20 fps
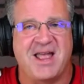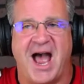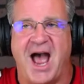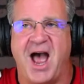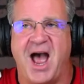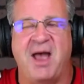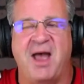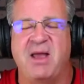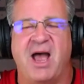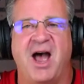
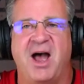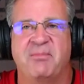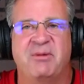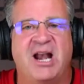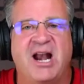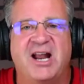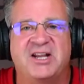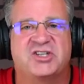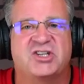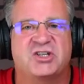I mean,
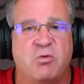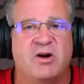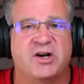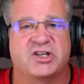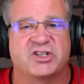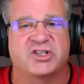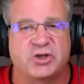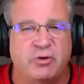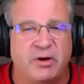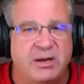I just want to
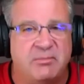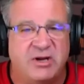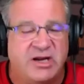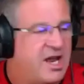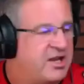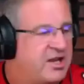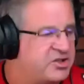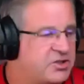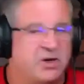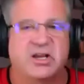scream to
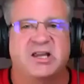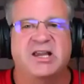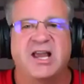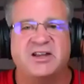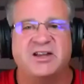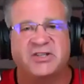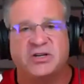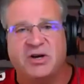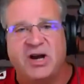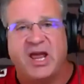yesterday.
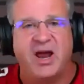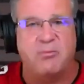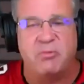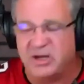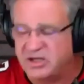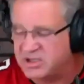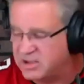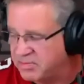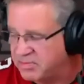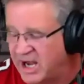Yesterday, I
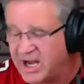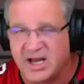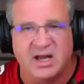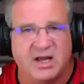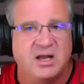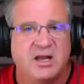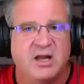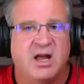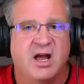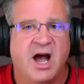went to my,
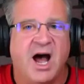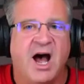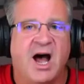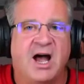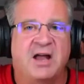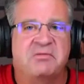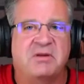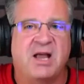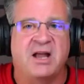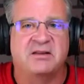
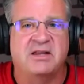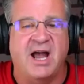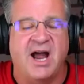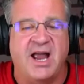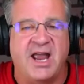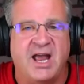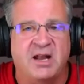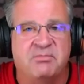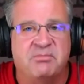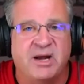I
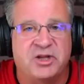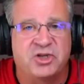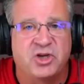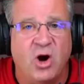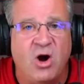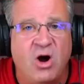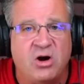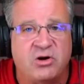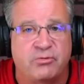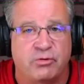had my
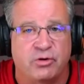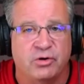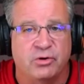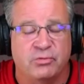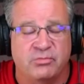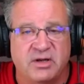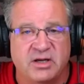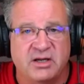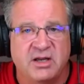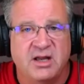dog
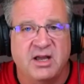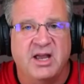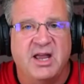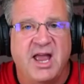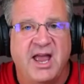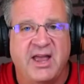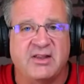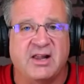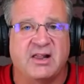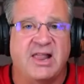groomed.
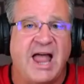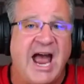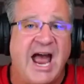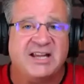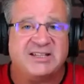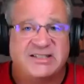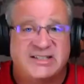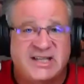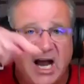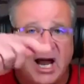And the
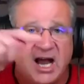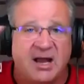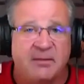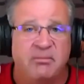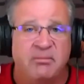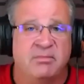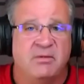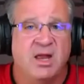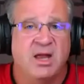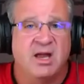last
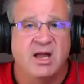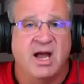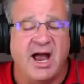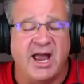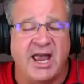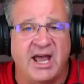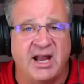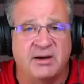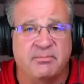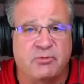time I
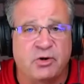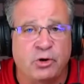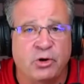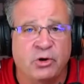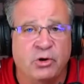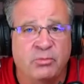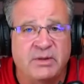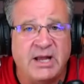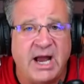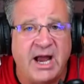had him
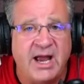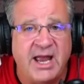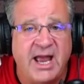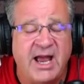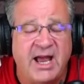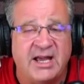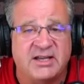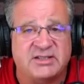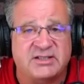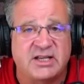groomed, I
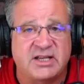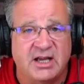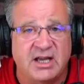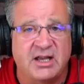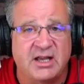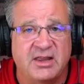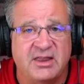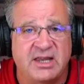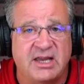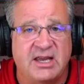
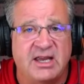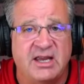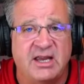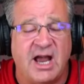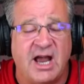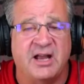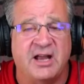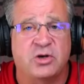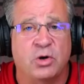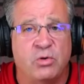
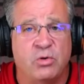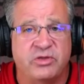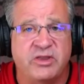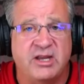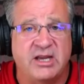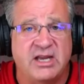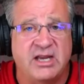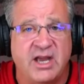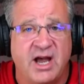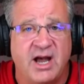told
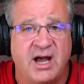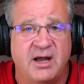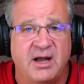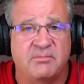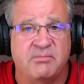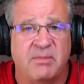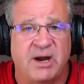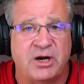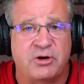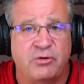
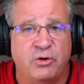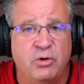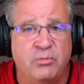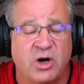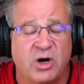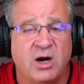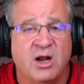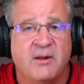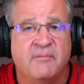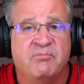my
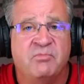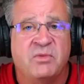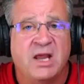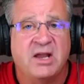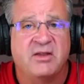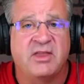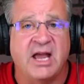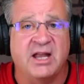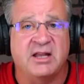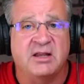groomer
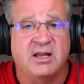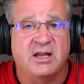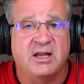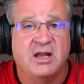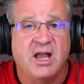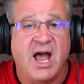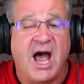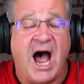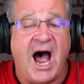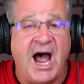that
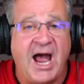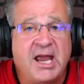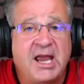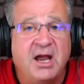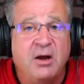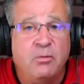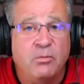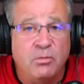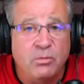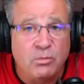
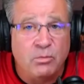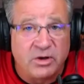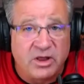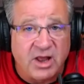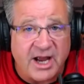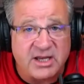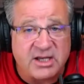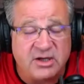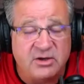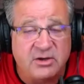I would
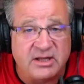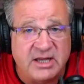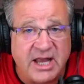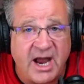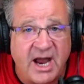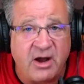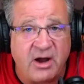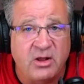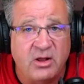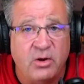like you to
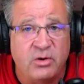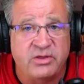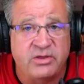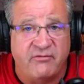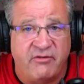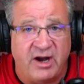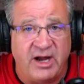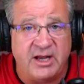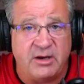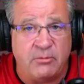download the
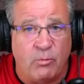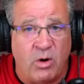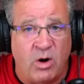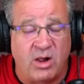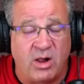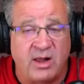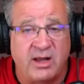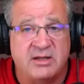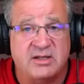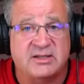Vite
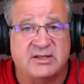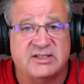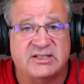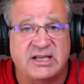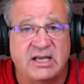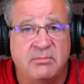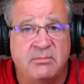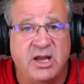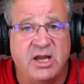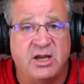wallet,
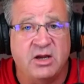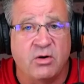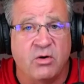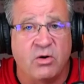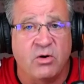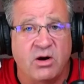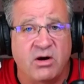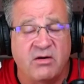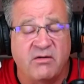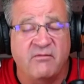send me
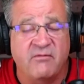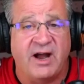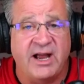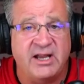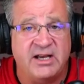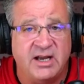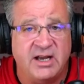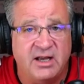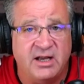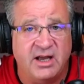your
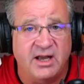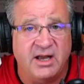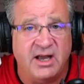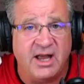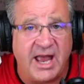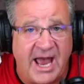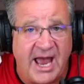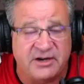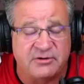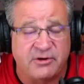Vite
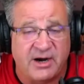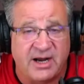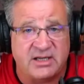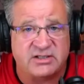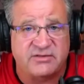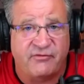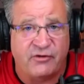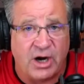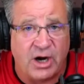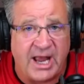address
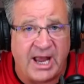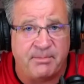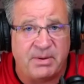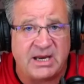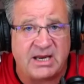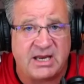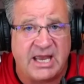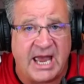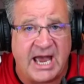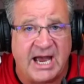for
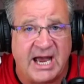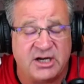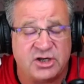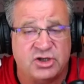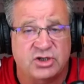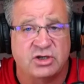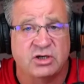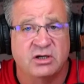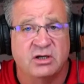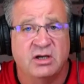Epic
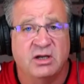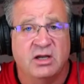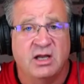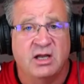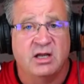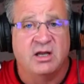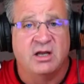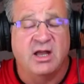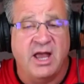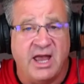Cash,
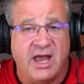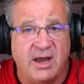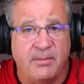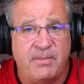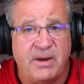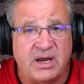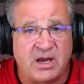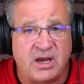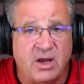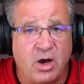
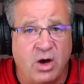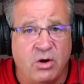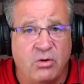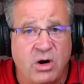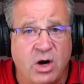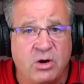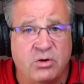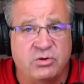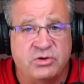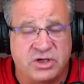Epic
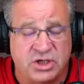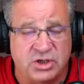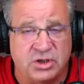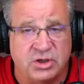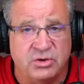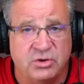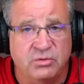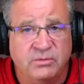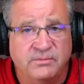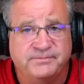
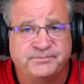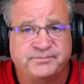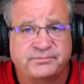002.